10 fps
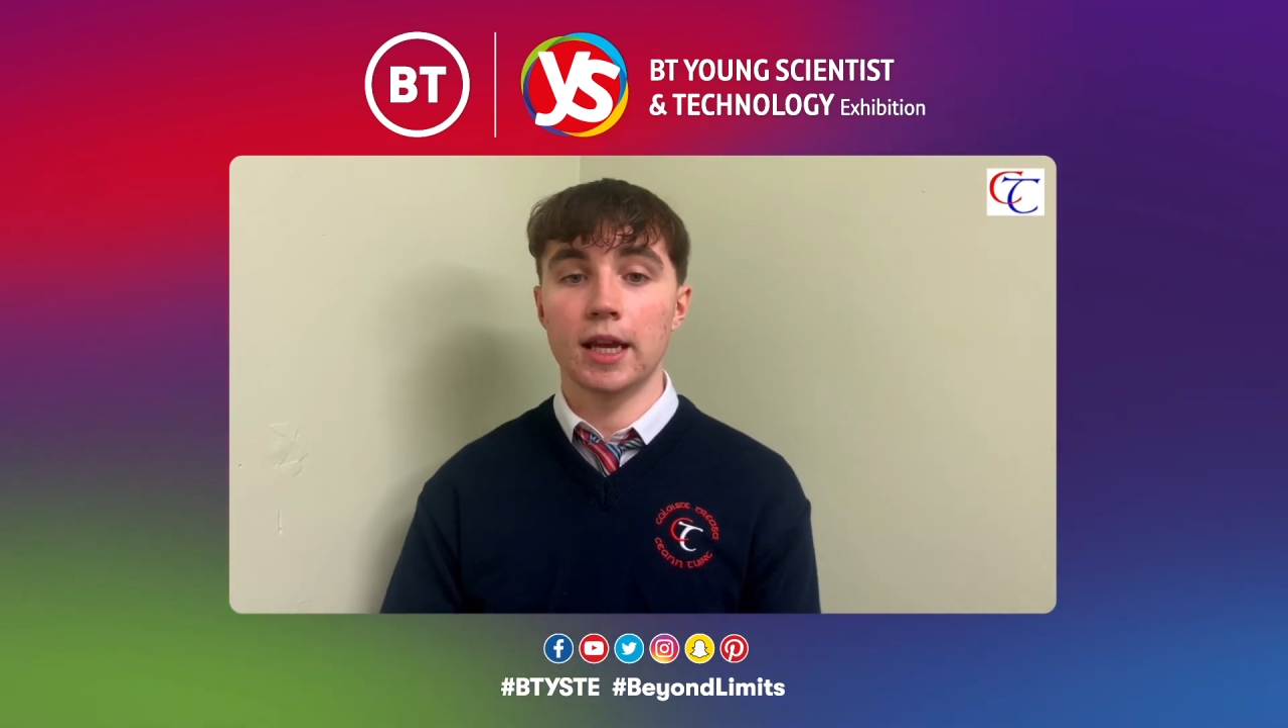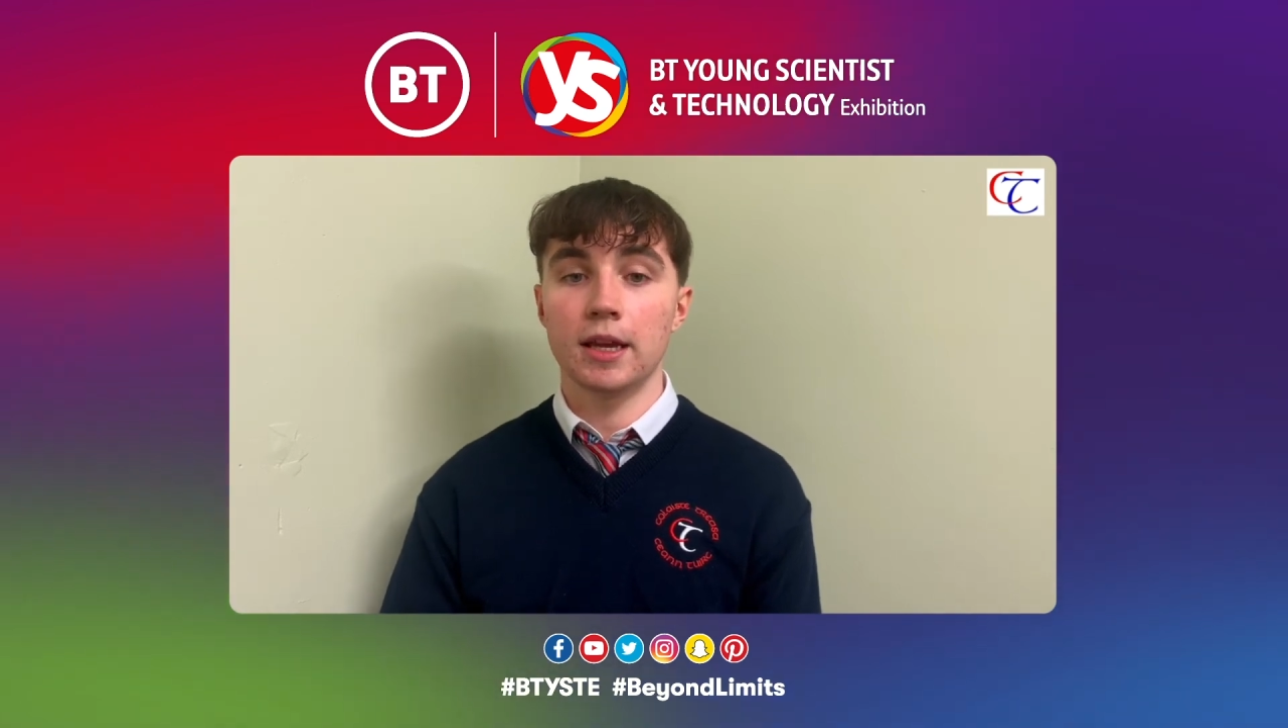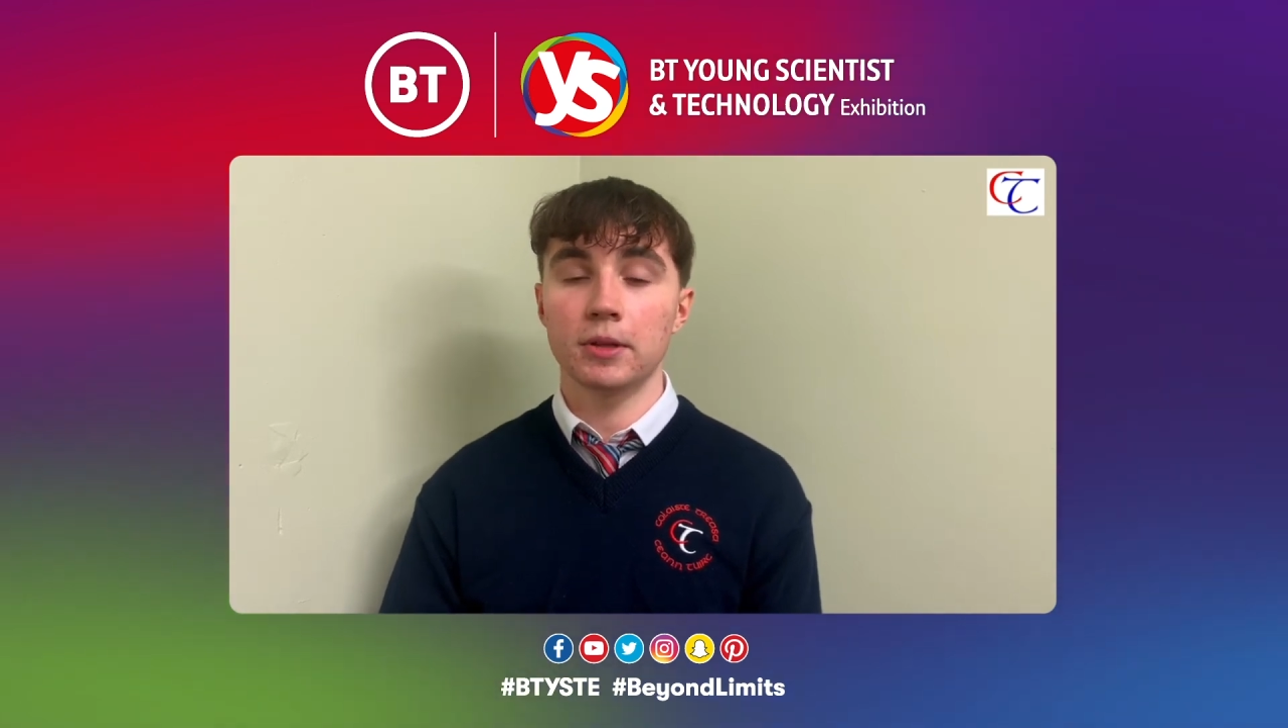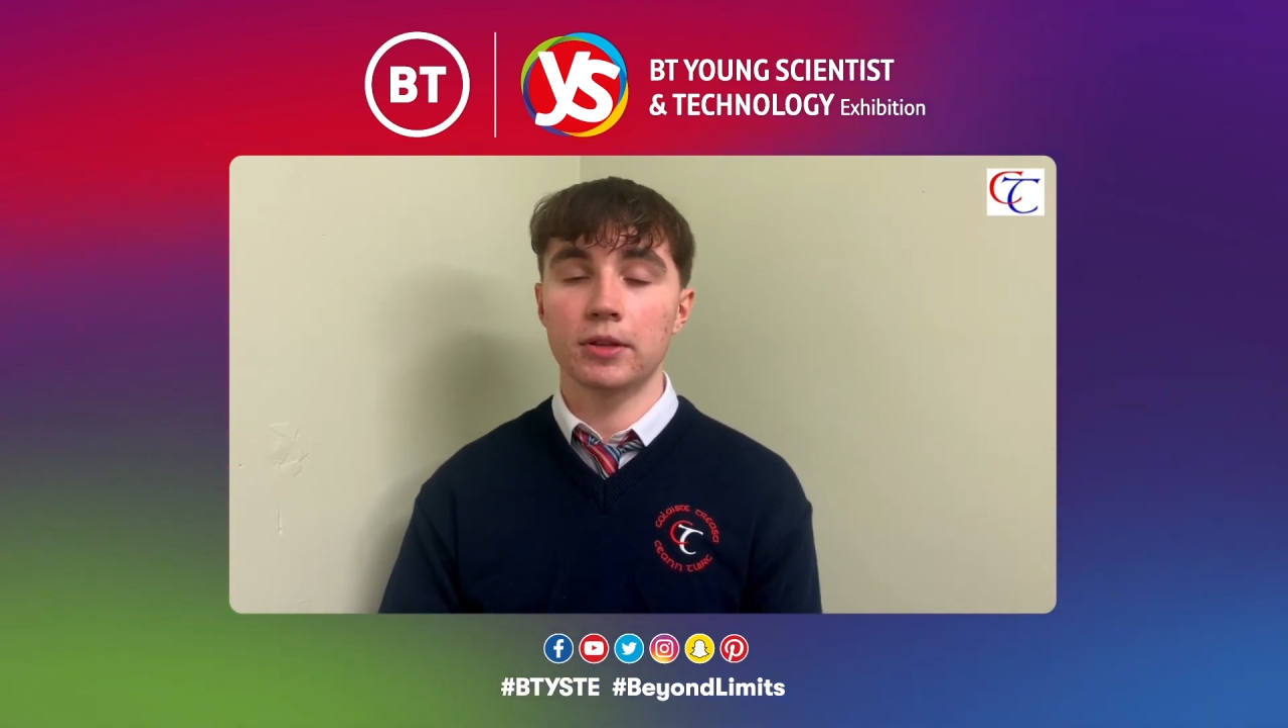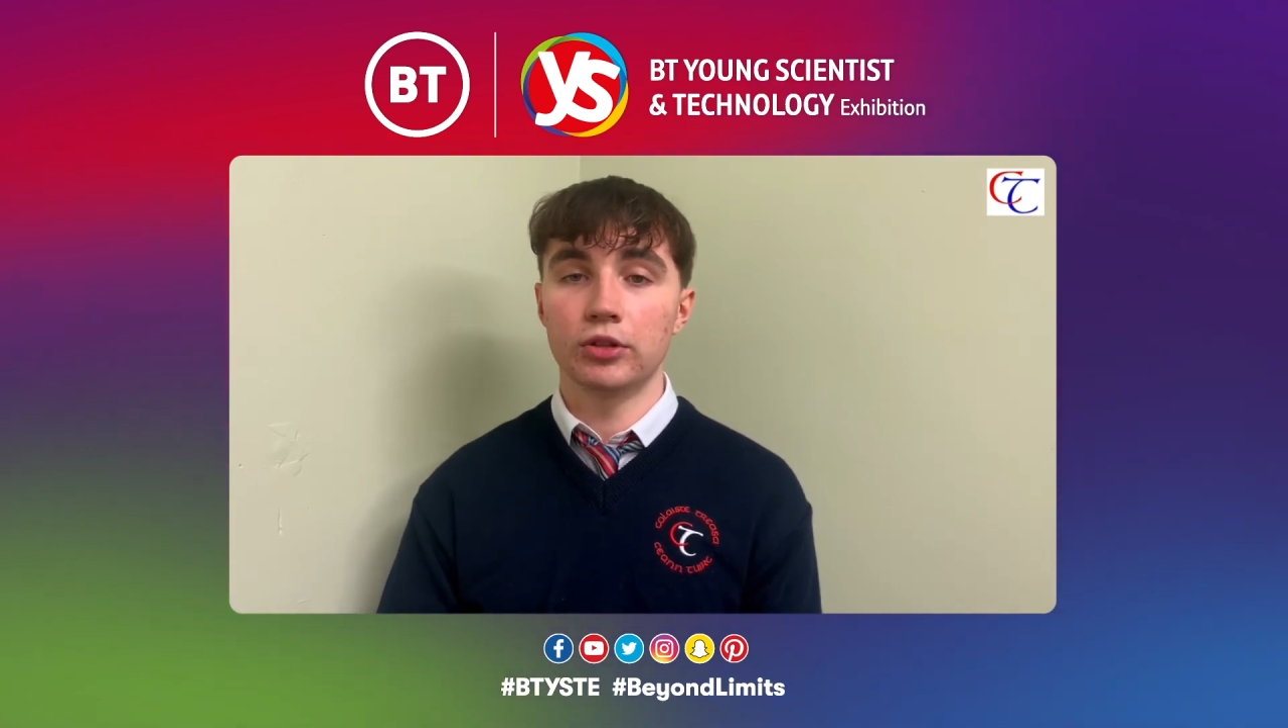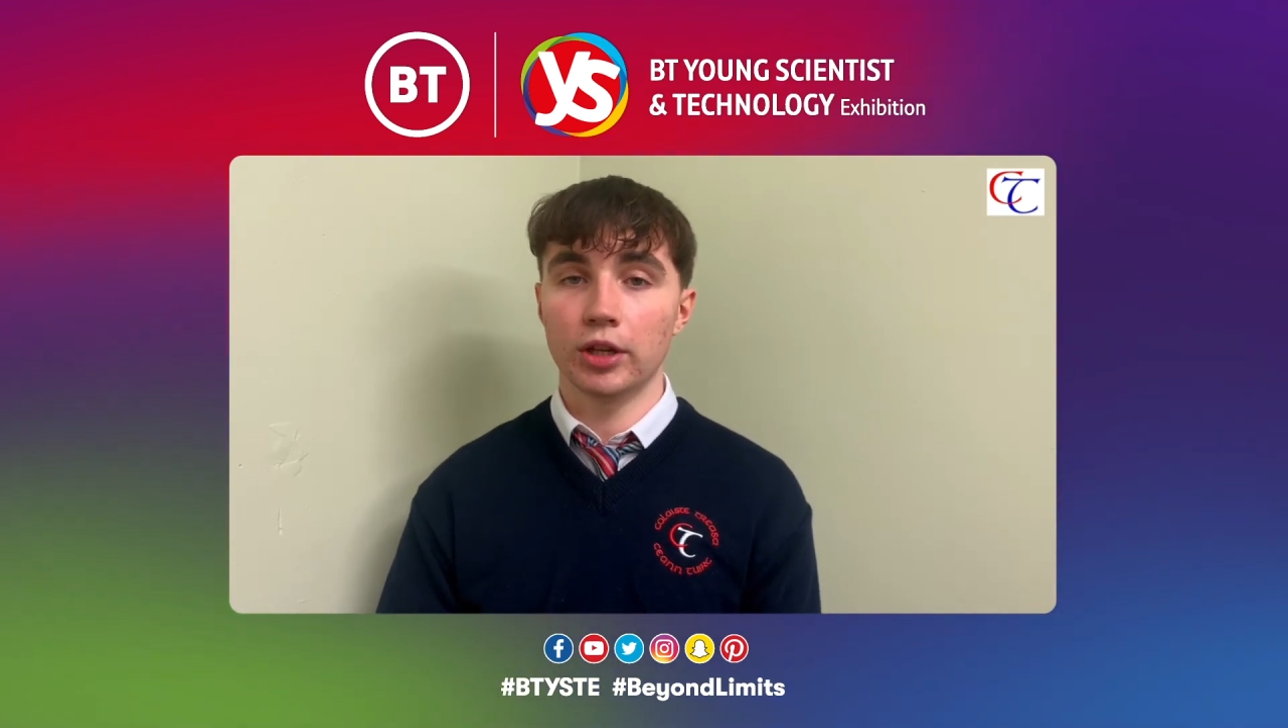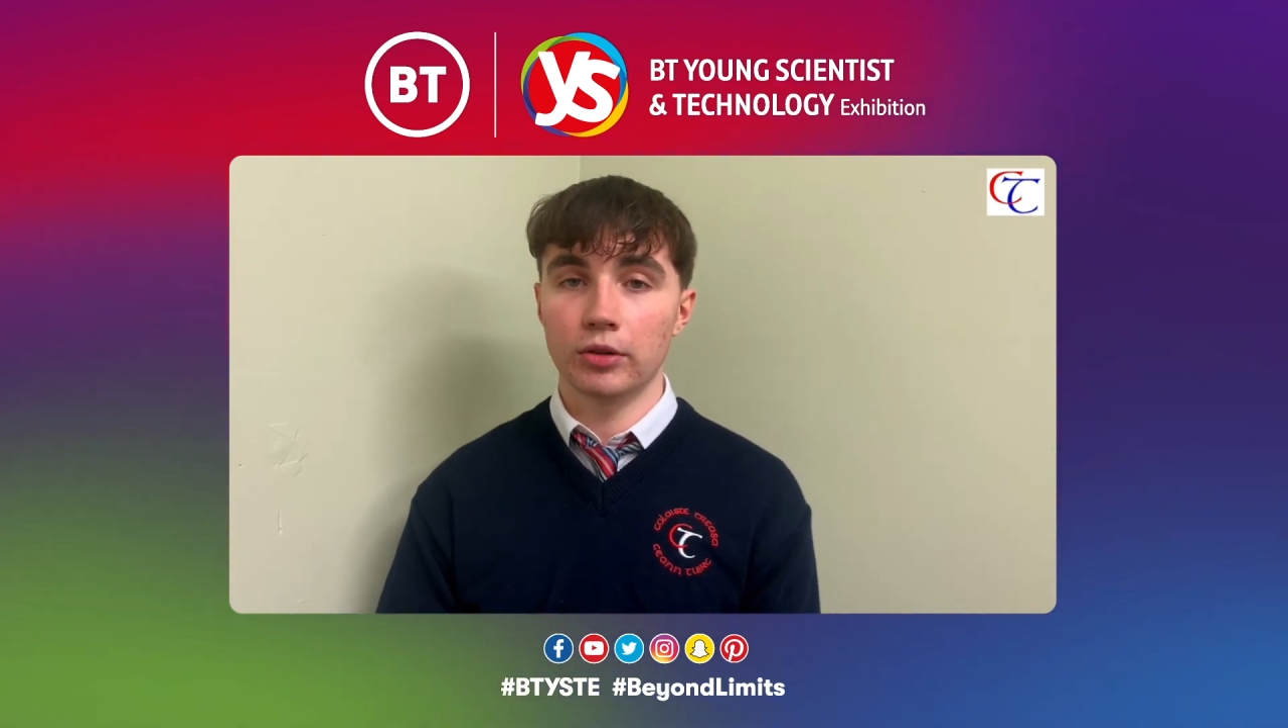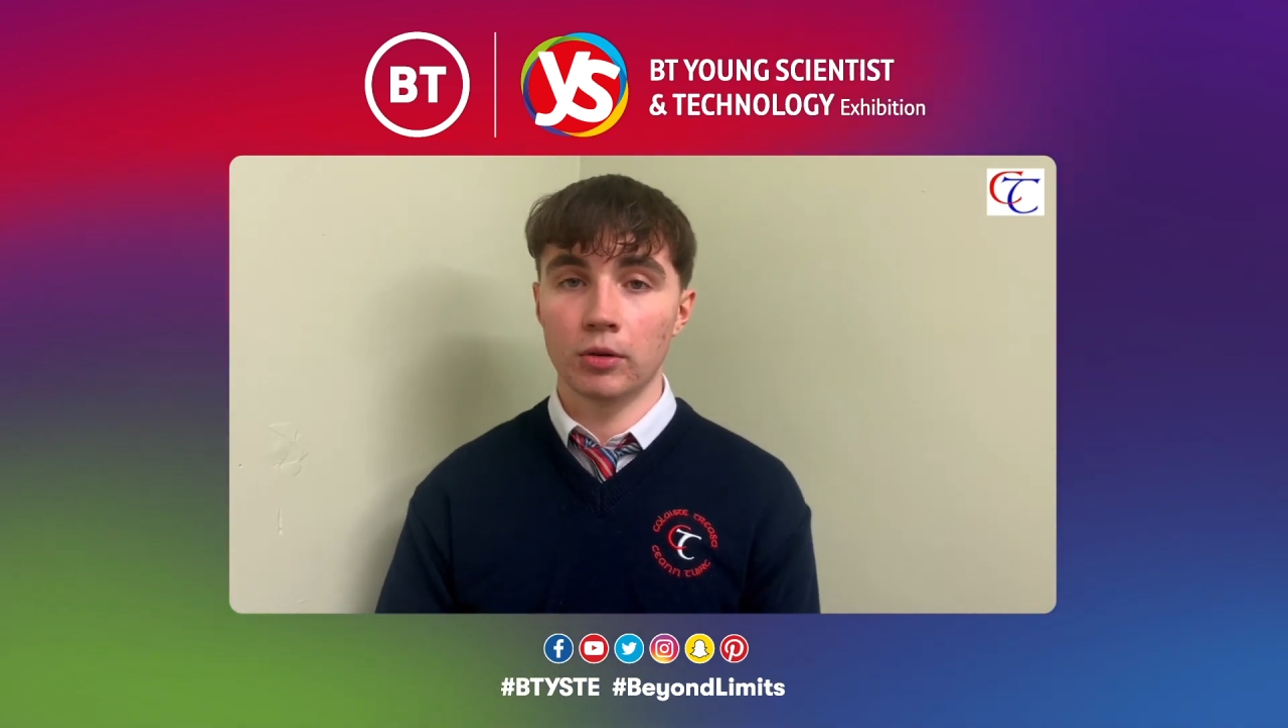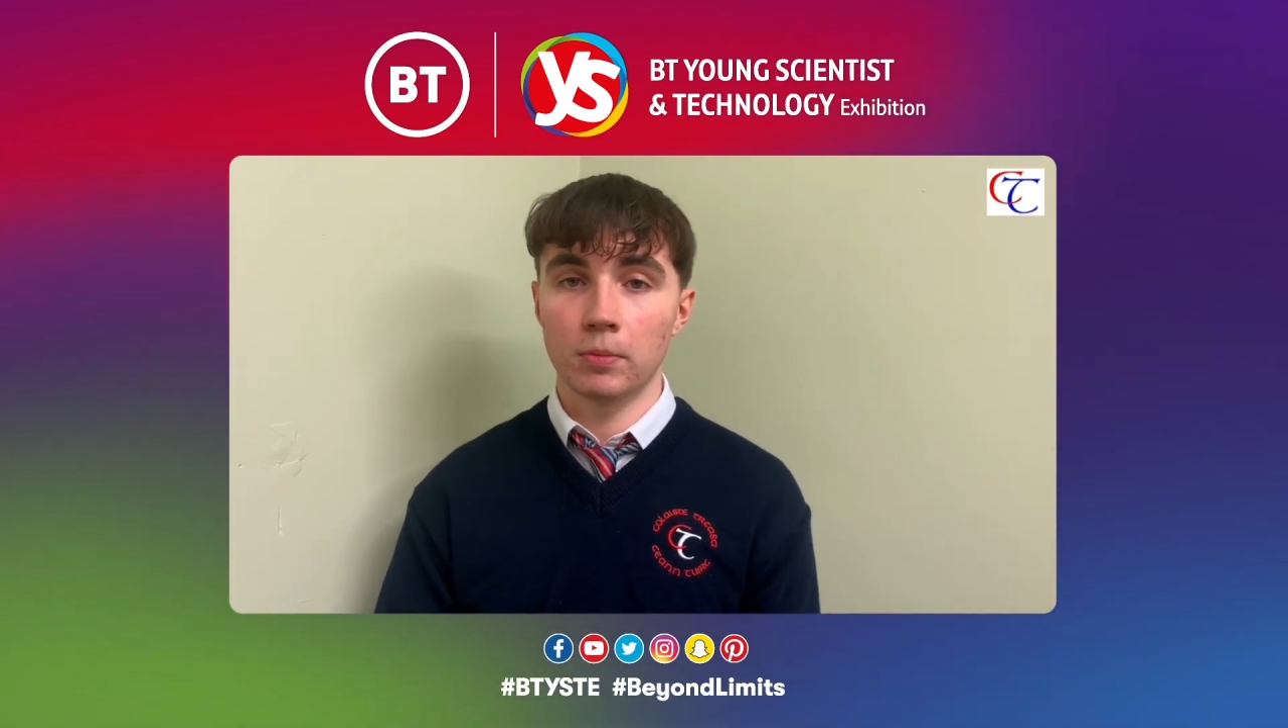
aimed at the general